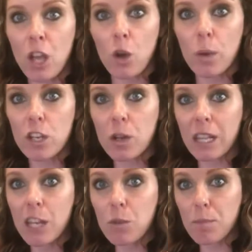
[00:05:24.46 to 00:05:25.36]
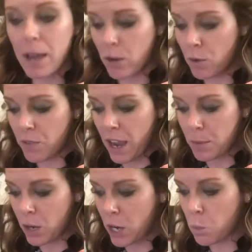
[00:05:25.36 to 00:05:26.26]
When you clean with
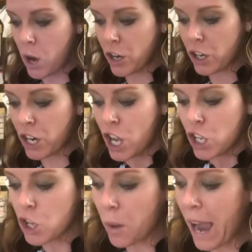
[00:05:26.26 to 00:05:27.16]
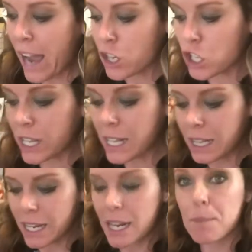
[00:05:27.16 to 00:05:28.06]
microfiber and water, you are actually
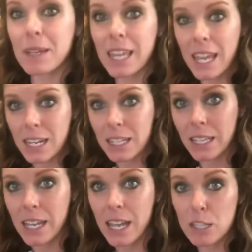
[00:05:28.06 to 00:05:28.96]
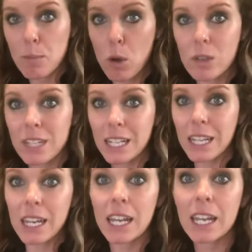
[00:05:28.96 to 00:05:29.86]
cleaning mechanically as opposed to
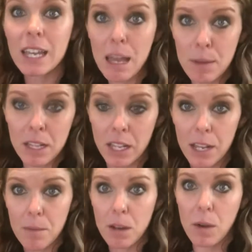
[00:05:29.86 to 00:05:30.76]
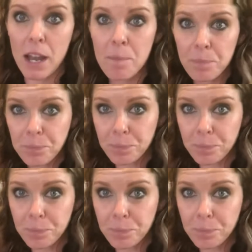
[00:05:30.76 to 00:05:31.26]
cleaning chemically, okay?